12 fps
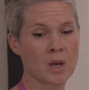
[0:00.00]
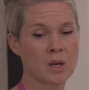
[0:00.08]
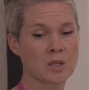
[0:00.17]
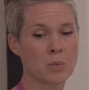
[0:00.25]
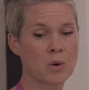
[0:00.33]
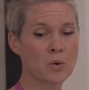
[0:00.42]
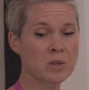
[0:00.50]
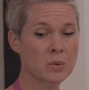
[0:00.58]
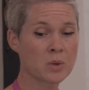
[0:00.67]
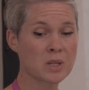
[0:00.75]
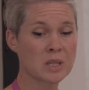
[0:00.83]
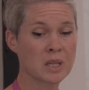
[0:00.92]
So we also
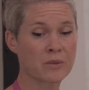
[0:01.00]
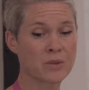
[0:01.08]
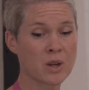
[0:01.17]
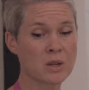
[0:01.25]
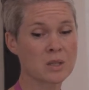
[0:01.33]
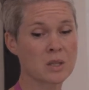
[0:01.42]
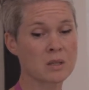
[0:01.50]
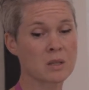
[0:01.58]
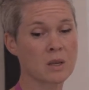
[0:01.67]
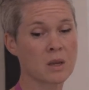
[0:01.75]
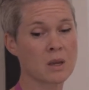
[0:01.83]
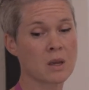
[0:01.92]
wanted to give nurses
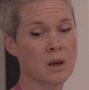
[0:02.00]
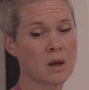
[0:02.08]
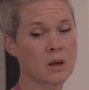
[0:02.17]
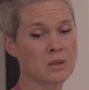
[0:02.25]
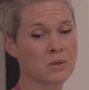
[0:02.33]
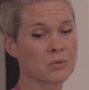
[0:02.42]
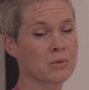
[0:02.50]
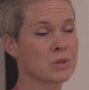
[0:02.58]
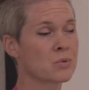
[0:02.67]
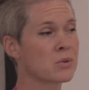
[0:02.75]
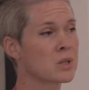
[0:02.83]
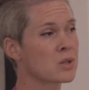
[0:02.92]
the sort of
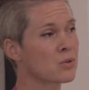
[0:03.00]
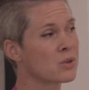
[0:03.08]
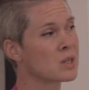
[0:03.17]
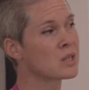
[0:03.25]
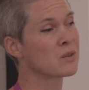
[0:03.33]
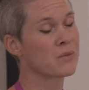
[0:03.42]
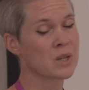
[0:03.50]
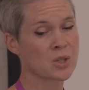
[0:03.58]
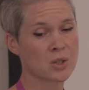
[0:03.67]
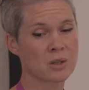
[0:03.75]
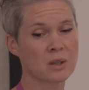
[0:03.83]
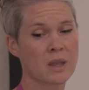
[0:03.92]
resources or an
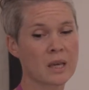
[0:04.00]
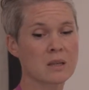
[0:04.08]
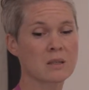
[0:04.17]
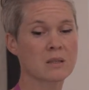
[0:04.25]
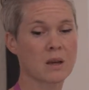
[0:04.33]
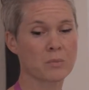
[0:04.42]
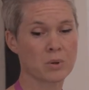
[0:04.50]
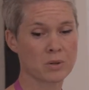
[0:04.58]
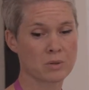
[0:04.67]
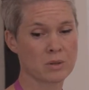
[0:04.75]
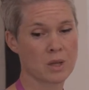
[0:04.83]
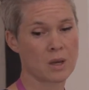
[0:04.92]
intervention that they could
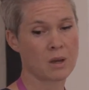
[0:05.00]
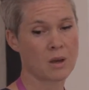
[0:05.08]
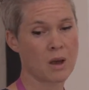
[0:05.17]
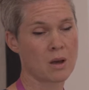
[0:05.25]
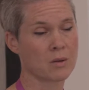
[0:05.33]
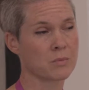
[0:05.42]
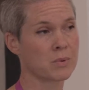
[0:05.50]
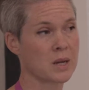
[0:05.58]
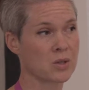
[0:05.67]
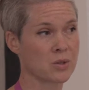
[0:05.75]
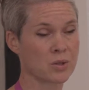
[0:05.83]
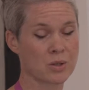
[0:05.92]
signpost their
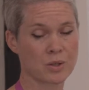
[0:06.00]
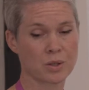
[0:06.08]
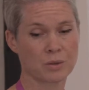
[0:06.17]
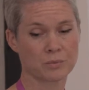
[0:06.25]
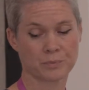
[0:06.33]
patients to.